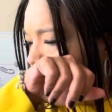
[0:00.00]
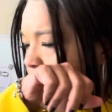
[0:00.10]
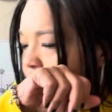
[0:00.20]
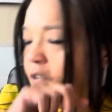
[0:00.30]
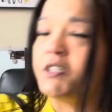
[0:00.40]

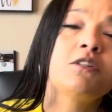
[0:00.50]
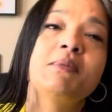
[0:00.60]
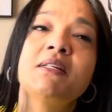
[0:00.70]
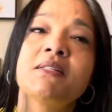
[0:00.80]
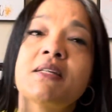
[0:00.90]
excuse
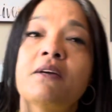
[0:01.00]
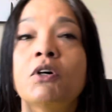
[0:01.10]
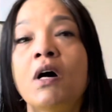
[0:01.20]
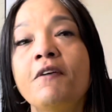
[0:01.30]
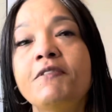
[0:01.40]
me, to save
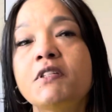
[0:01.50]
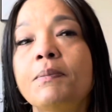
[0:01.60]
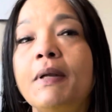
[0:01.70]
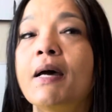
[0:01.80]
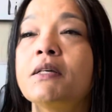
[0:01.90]
on office
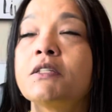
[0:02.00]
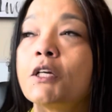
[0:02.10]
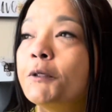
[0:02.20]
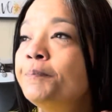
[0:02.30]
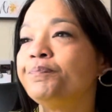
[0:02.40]
supplies. So